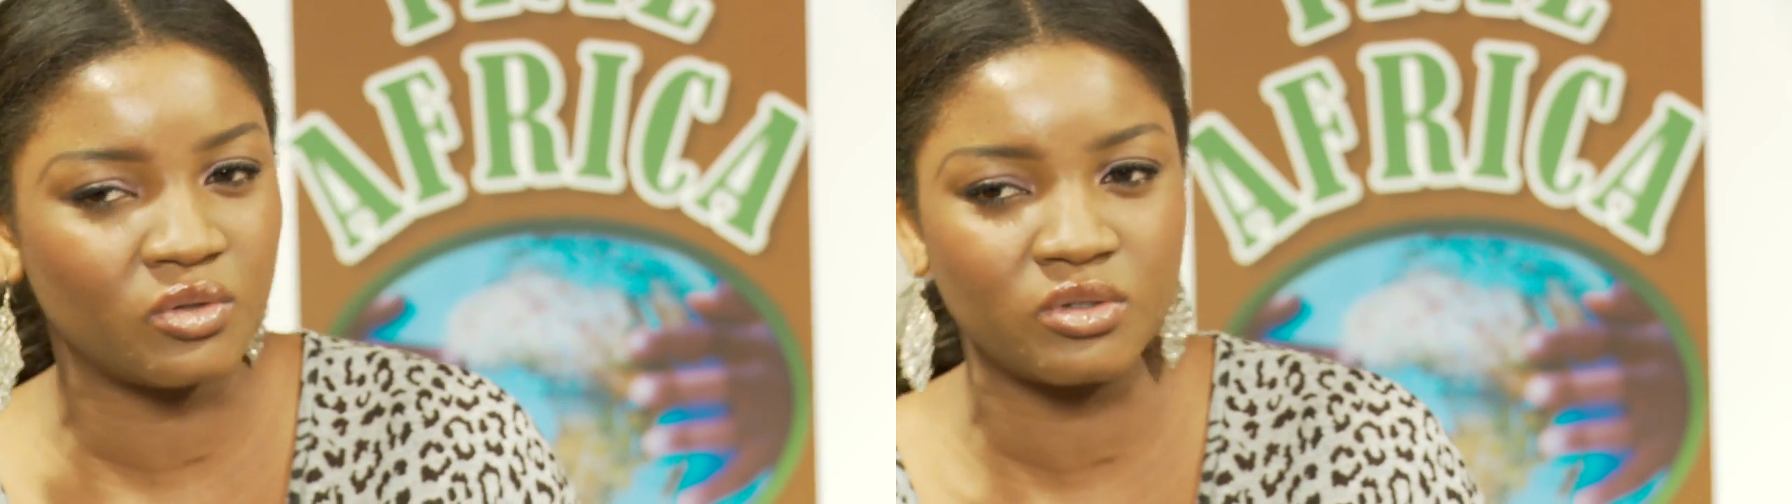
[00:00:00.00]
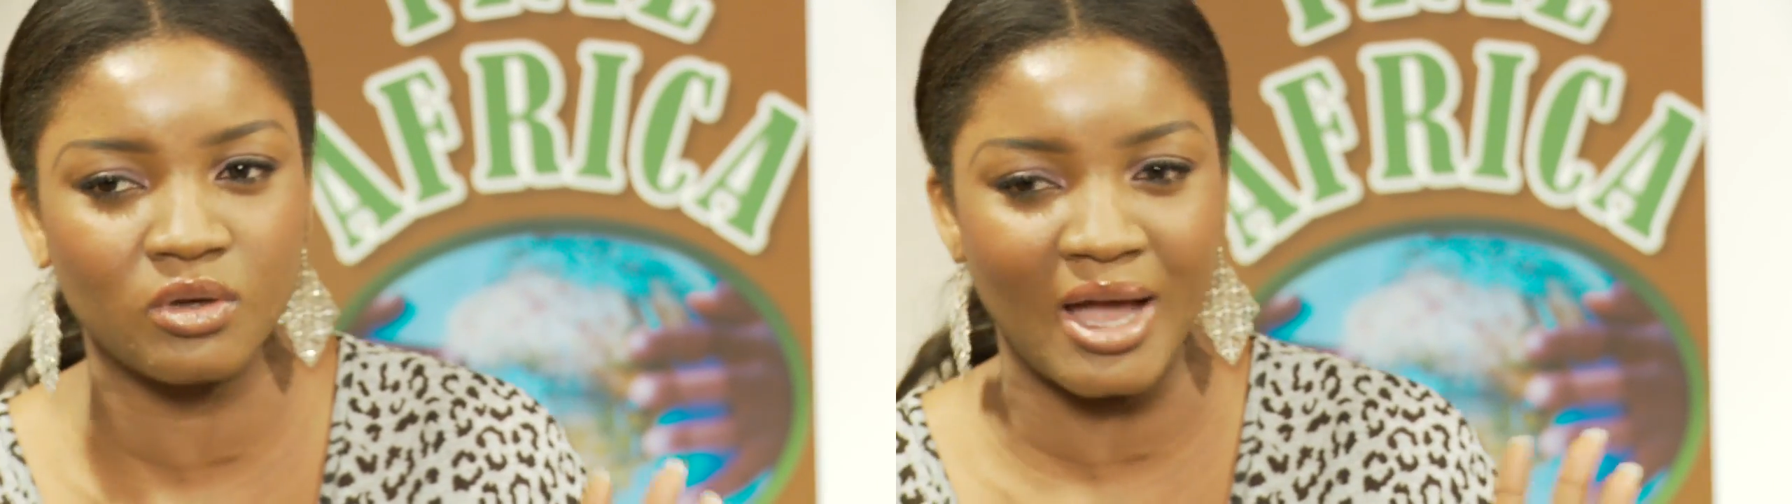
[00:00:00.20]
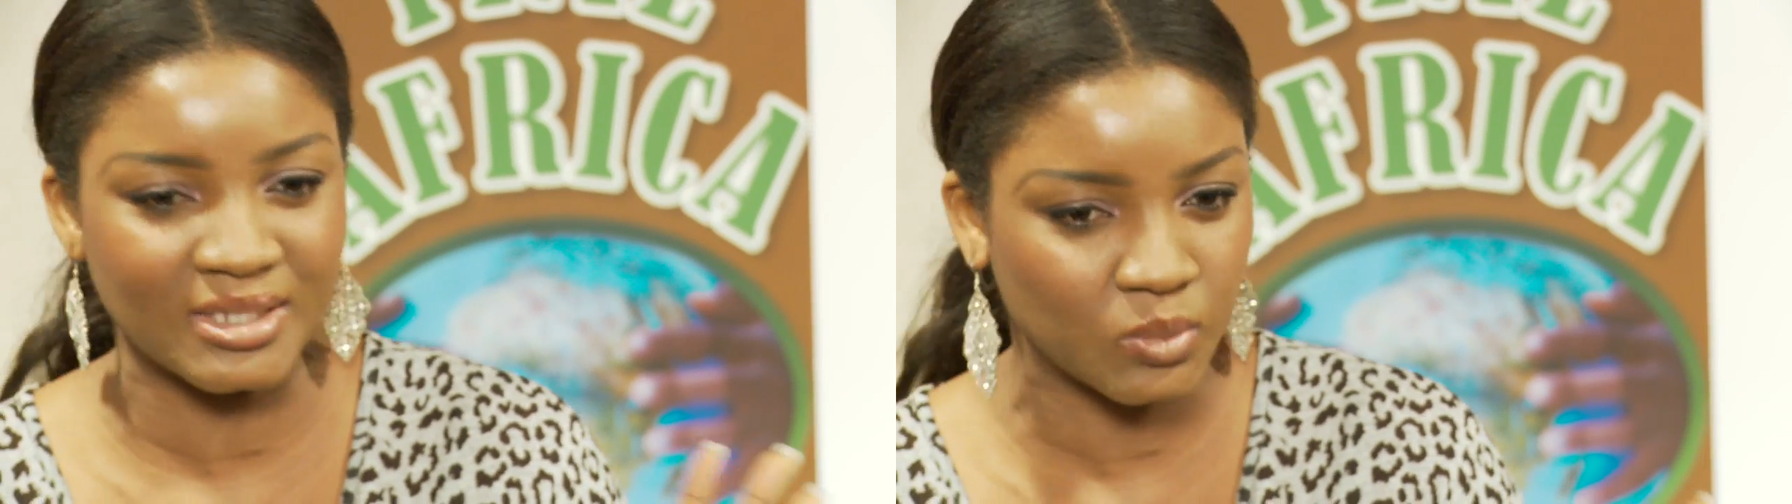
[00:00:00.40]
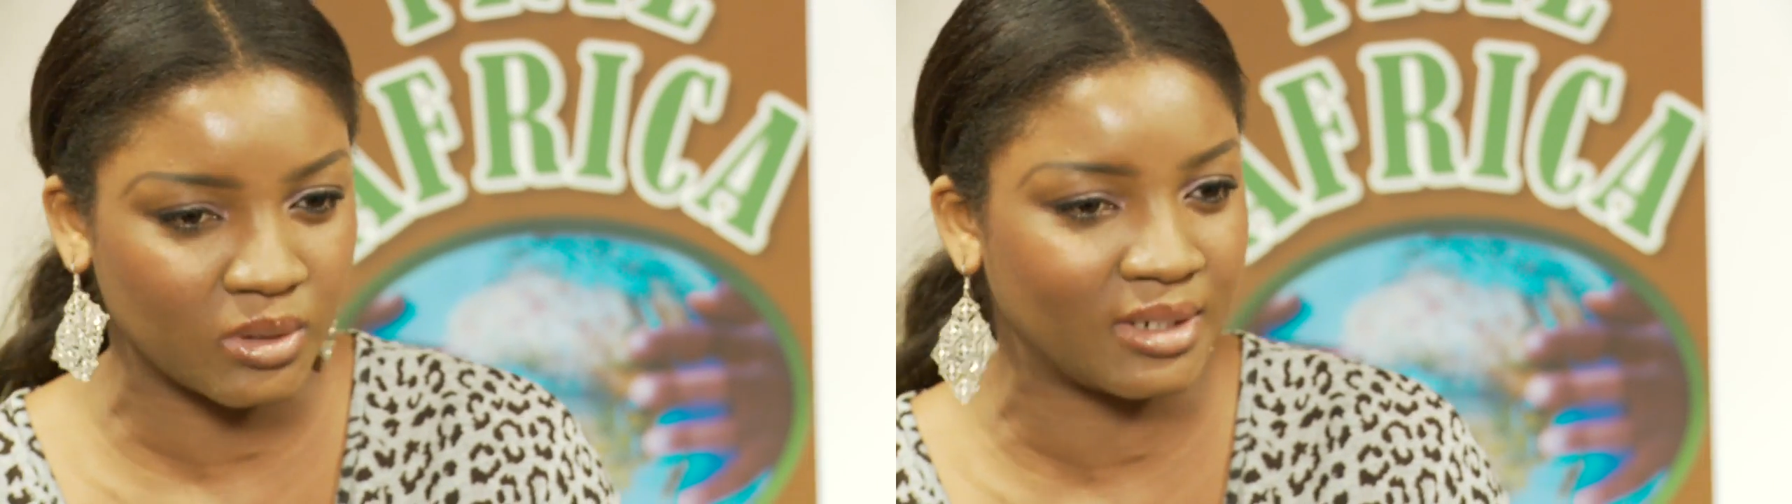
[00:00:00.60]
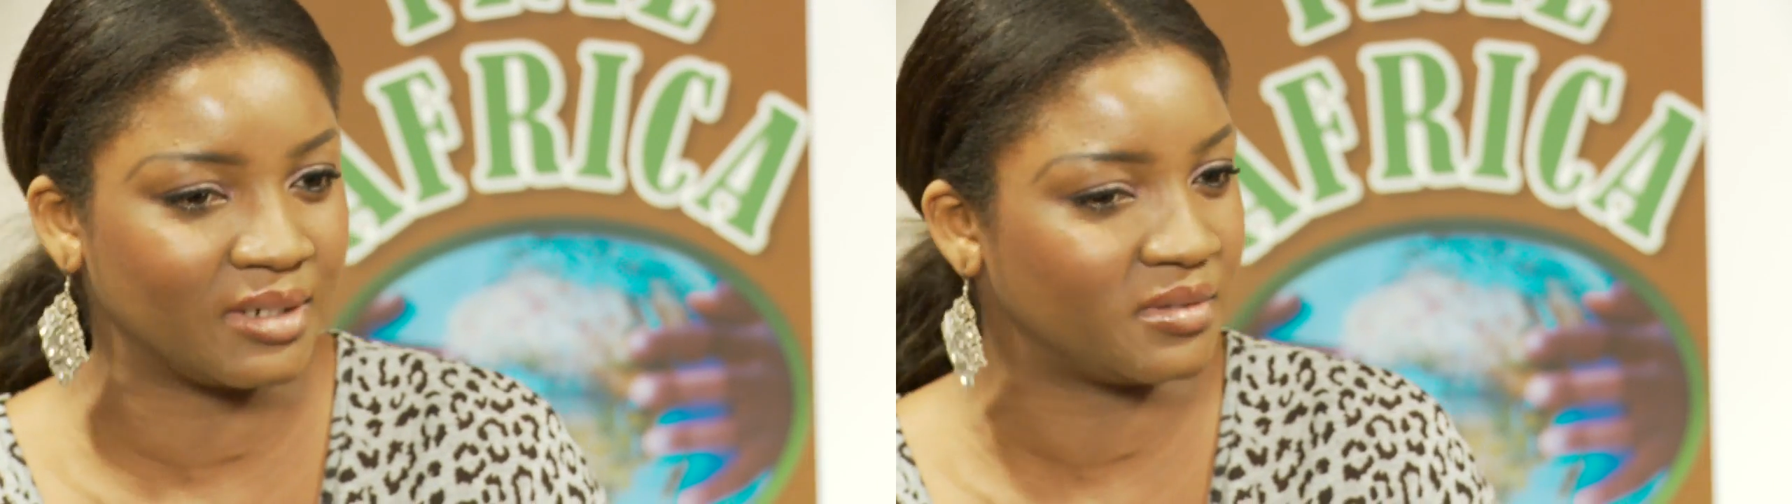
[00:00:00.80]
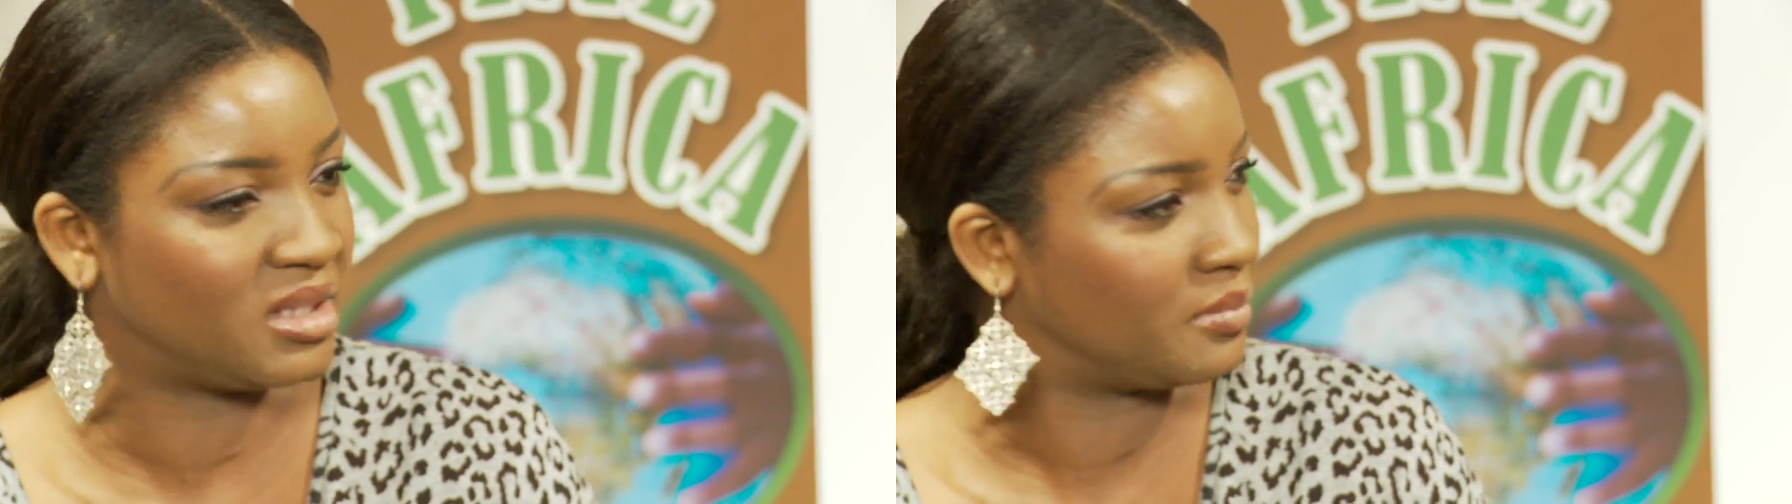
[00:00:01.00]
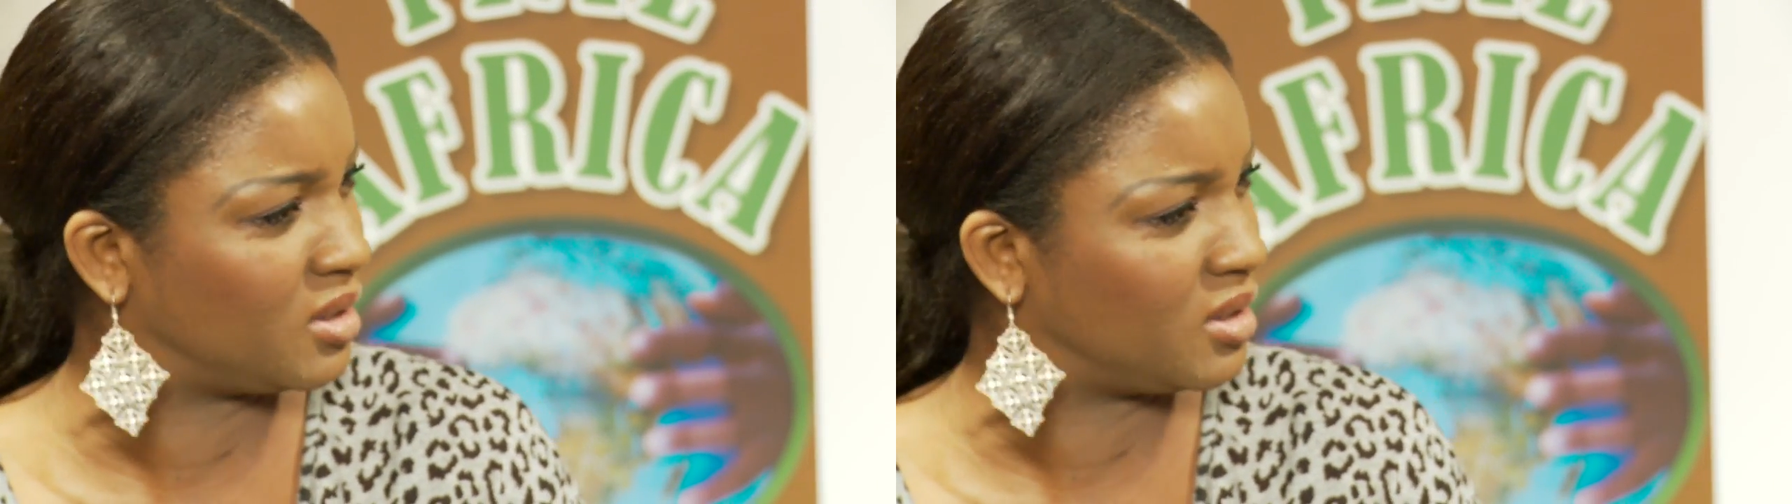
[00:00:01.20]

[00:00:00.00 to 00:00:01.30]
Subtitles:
you act well and everything,